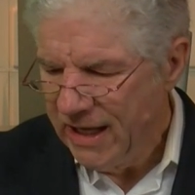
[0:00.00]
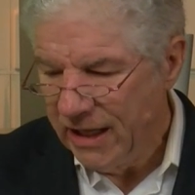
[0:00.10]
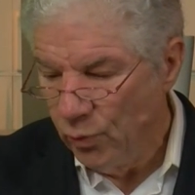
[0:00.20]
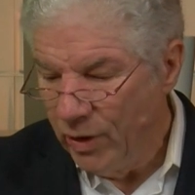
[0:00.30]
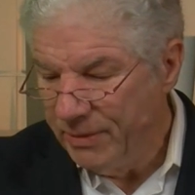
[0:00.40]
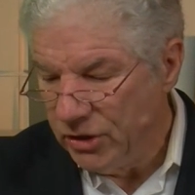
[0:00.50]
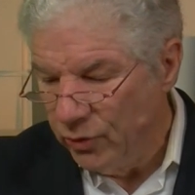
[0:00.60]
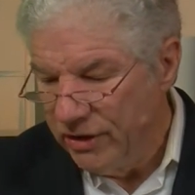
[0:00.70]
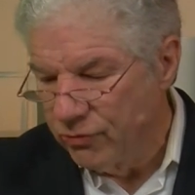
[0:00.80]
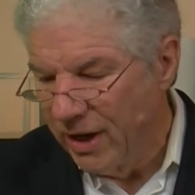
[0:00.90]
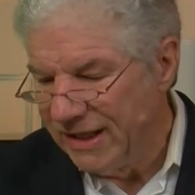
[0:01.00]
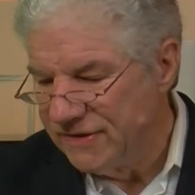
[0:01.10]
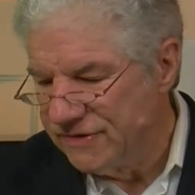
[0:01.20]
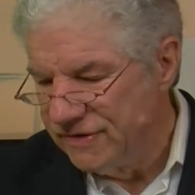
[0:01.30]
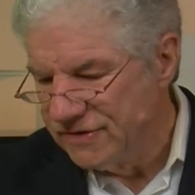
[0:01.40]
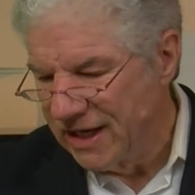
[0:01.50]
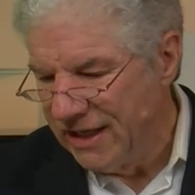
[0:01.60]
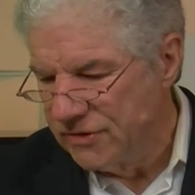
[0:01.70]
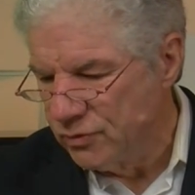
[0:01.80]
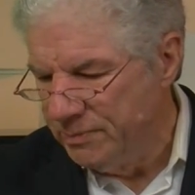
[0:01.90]
In women, urethritis,
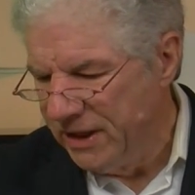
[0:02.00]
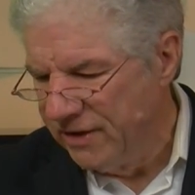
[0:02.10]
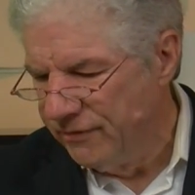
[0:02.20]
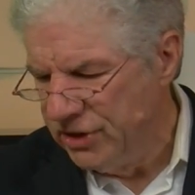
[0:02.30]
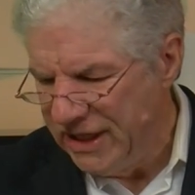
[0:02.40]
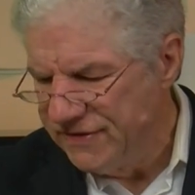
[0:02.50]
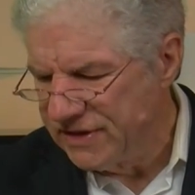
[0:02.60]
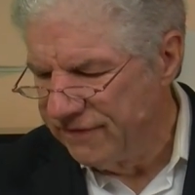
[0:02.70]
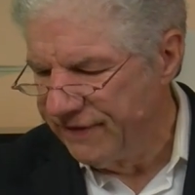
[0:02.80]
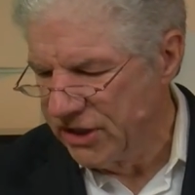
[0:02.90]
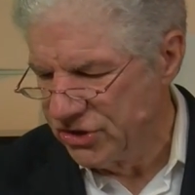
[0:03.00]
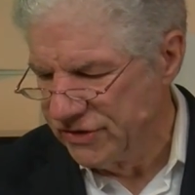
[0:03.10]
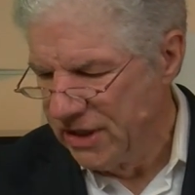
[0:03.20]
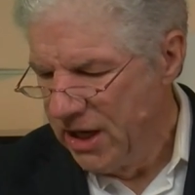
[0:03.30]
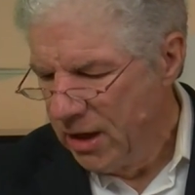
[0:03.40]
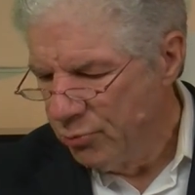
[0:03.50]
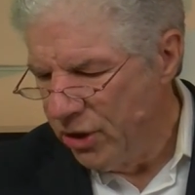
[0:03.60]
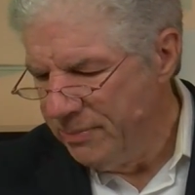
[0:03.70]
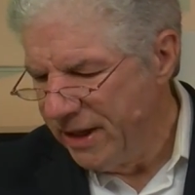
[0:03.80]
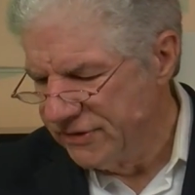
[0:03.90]
cystitis, repeated yeast infections,
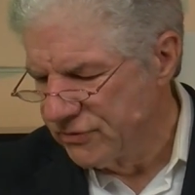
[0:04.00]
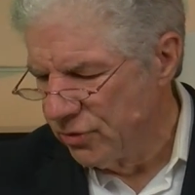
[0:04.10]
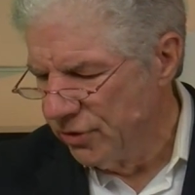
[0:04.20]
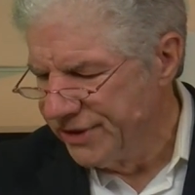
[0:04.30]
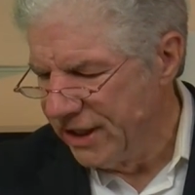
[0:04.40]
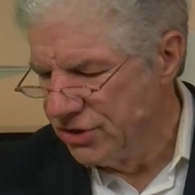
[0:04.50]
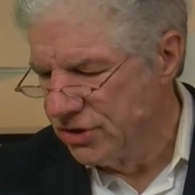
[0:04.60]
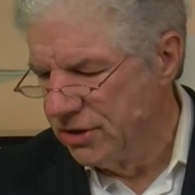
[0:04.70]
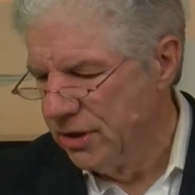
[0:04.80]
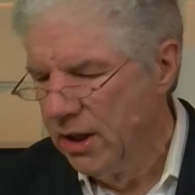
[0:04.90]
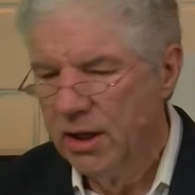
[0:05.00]
premenstrual tension,